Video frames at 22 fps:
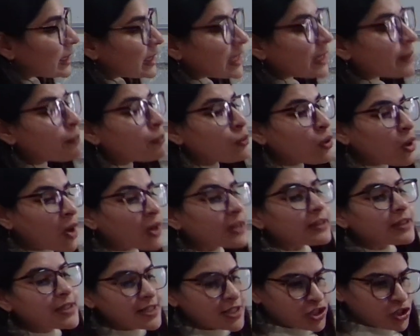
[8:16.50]
block the
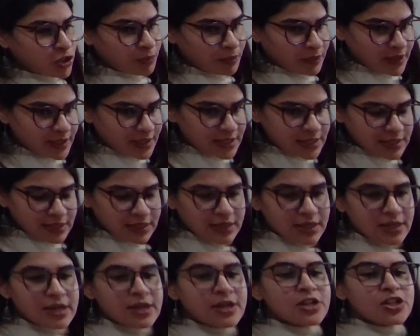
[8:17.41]
stimulus.
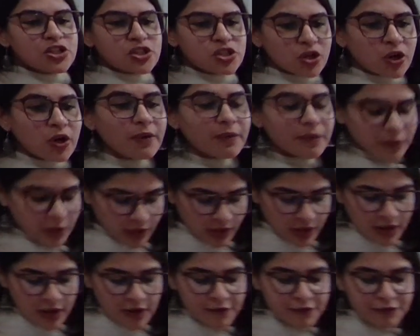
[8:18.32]
So
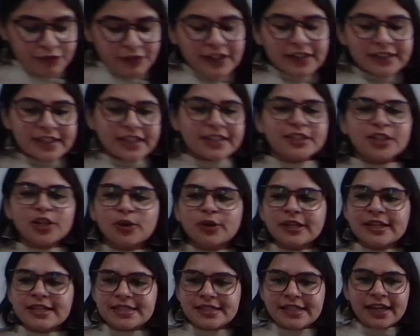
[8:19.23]
filter theory
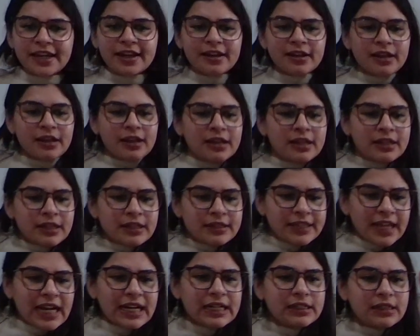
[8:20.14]
say that
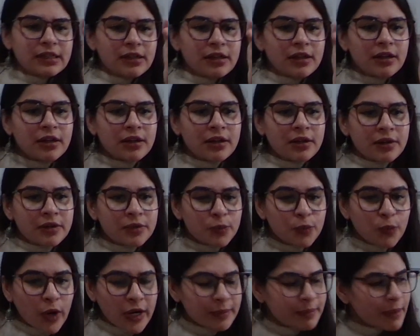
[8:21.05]

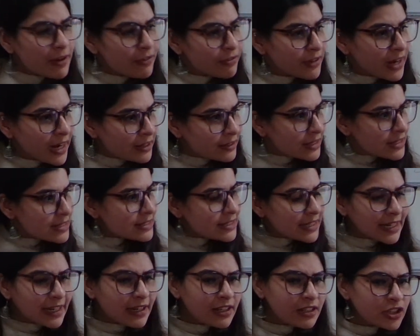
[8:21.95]
what my friend is saying
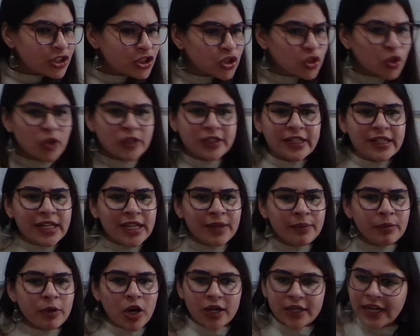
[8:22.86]
totally
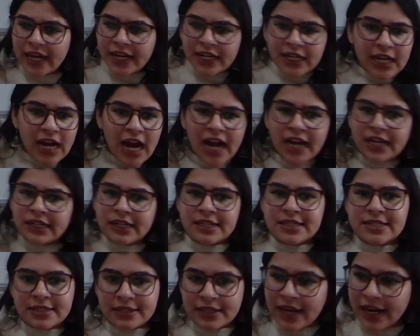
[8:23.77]
blocked, I can't
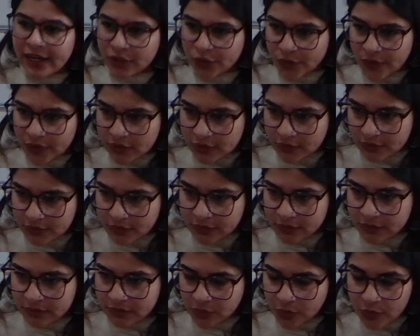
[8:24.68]
listen at all,
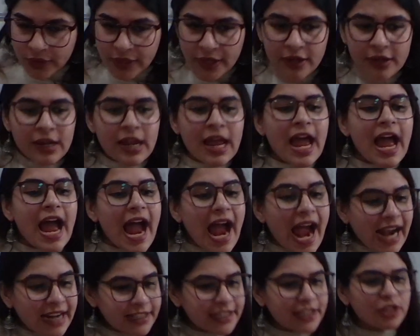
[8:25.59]
okay?
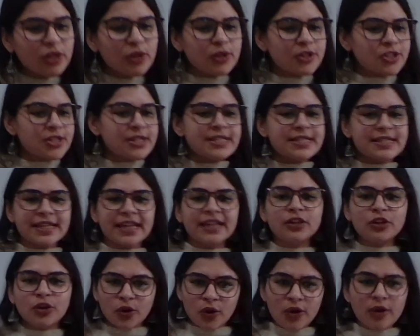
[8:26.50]
Attenuation say
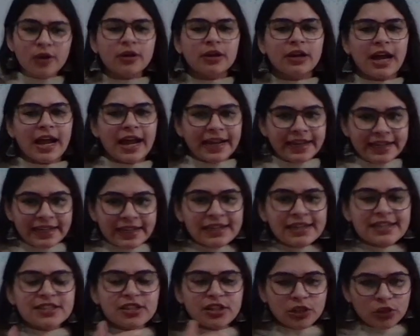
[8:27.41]
no, I can
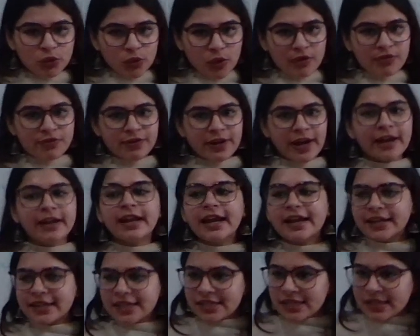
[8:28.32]
listen to a friend, I
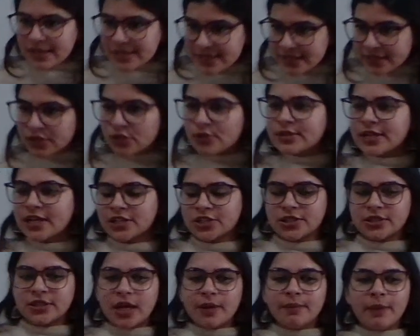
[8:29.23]
can listen to
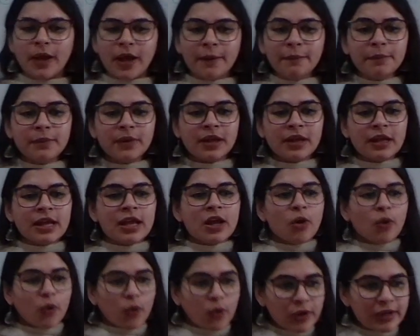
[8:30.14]
Sanchita ma'am,
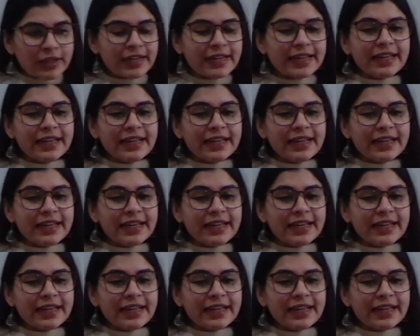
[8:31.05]
only